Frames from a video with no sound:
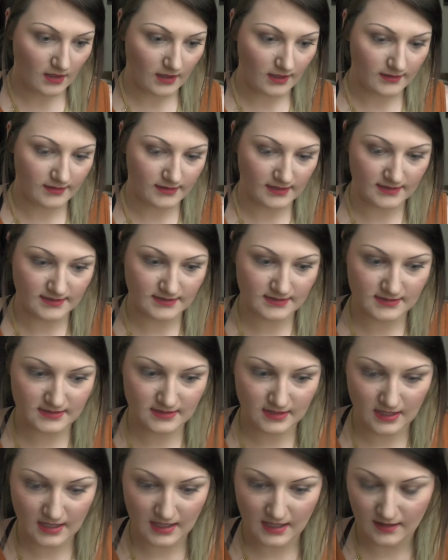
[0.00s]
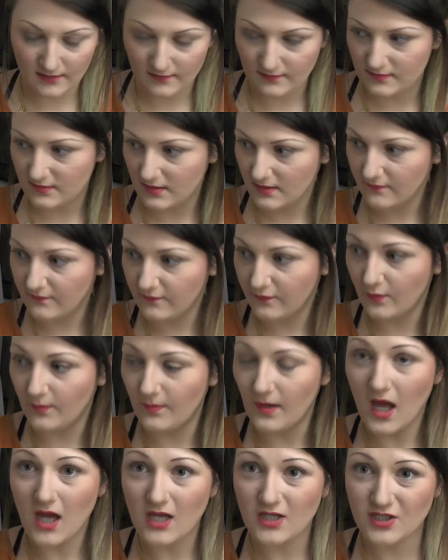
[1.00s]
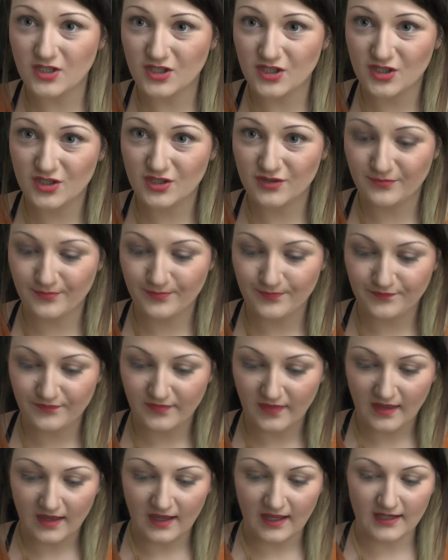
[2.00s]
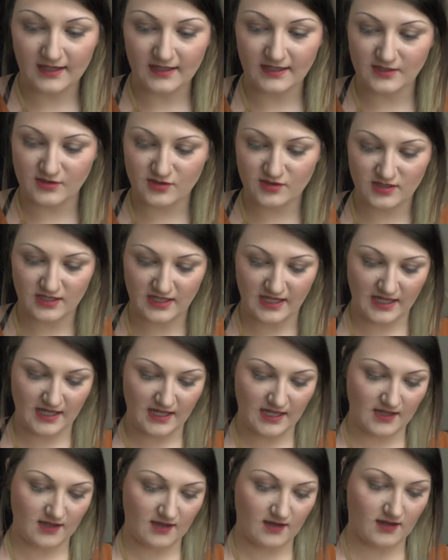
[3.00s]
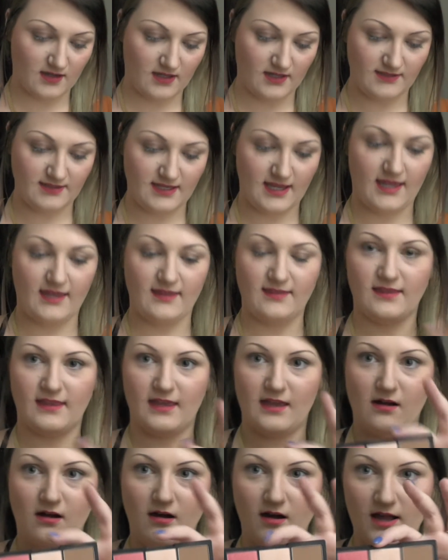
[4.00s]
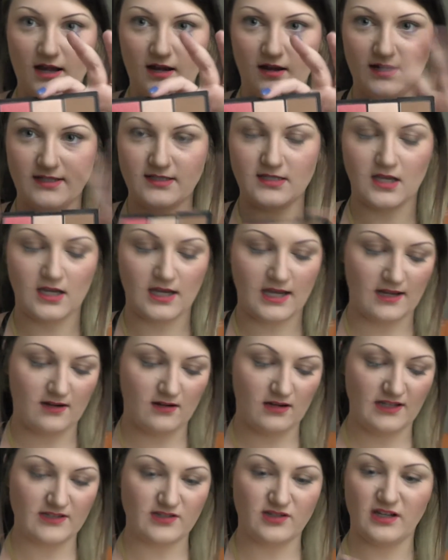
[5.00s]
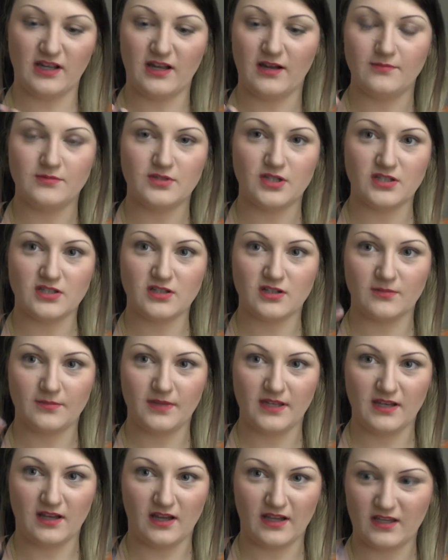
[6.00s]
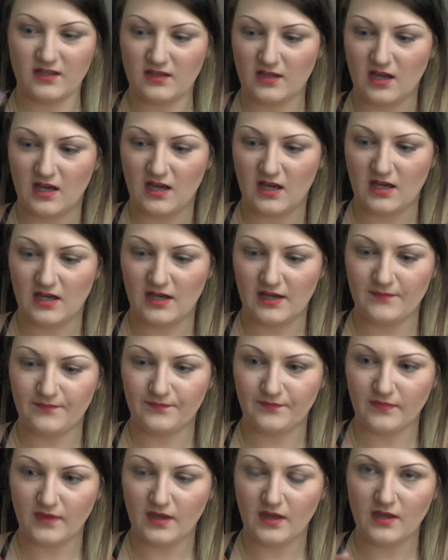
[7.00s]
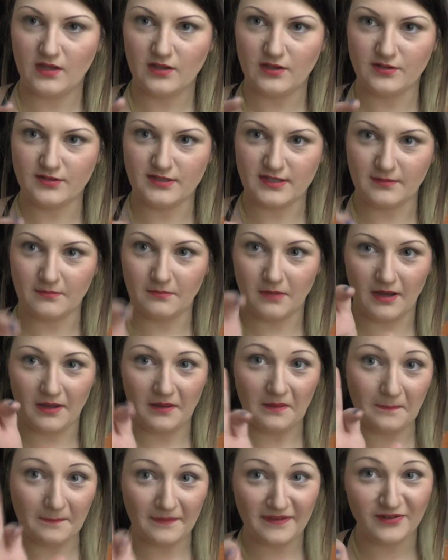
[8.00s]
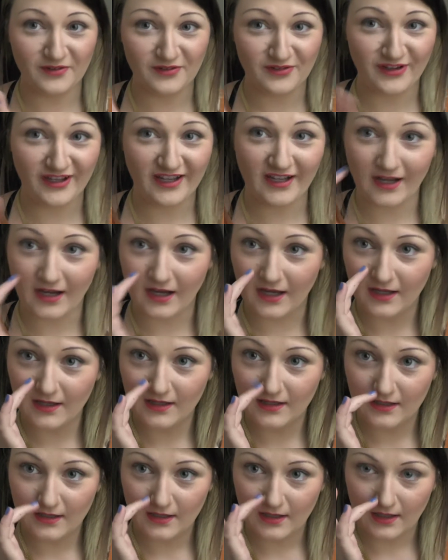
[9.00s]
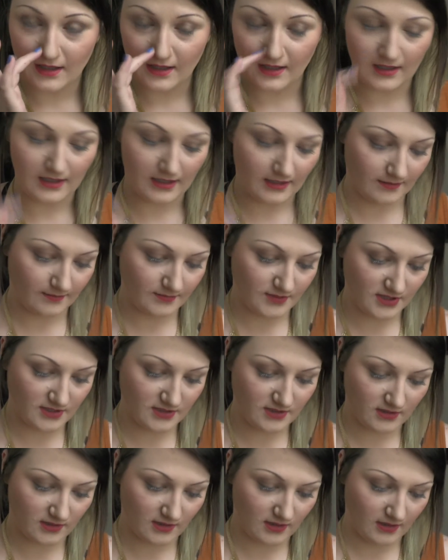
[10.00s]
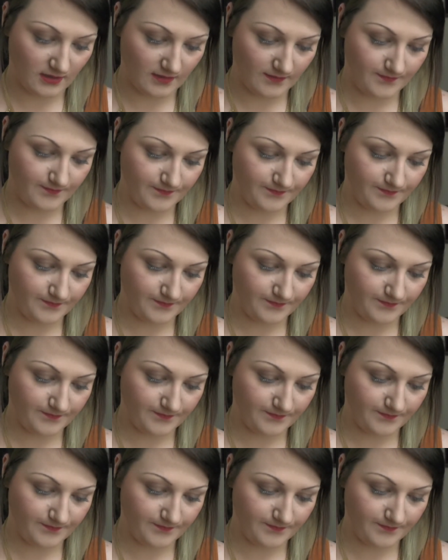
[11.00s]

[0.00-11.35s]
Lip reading: And that's it for blush. And literally I take the highlighter and literally I'm just going to be like using my middle finger, and I'm just going to